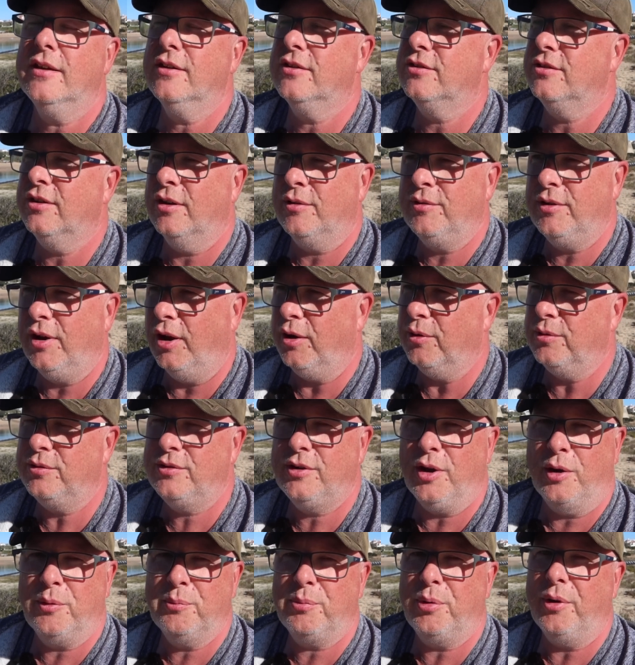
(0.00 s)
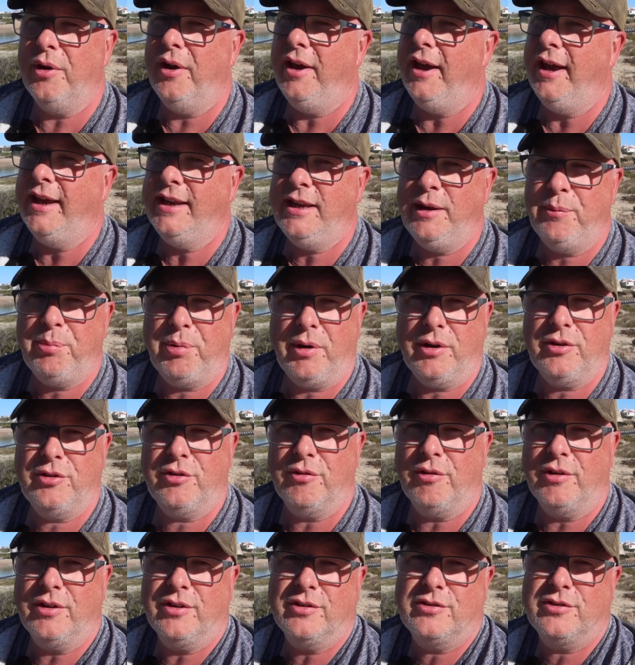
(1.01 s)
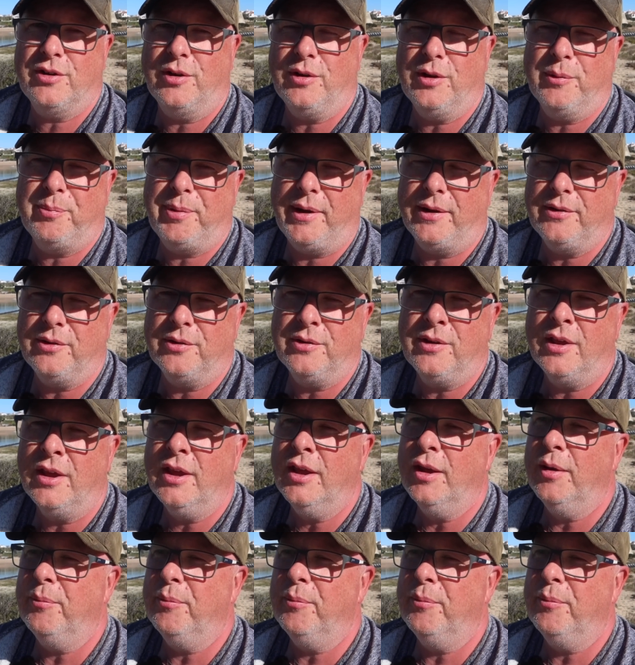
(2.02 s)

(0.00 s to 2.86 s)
So no, don't put any pressure on a solar panel,